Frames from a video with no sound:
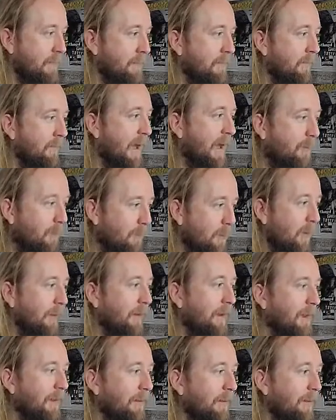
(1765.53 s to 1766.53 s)
That'll
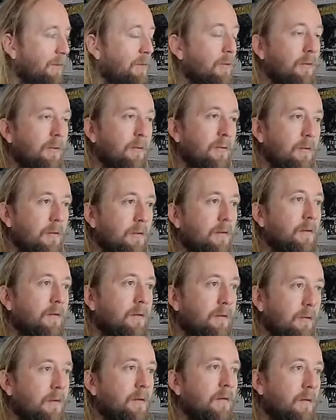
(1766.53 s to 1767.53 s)
work in lieu
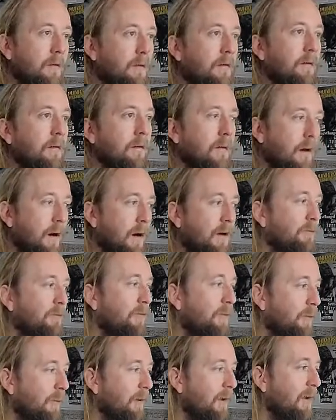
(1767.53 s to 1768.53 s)
of
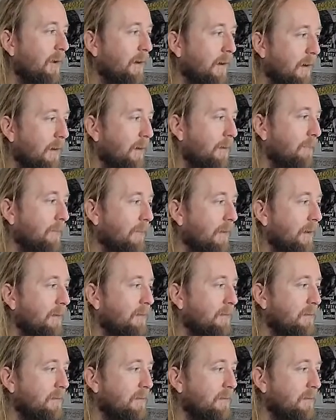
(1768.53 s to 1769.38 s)
doing this.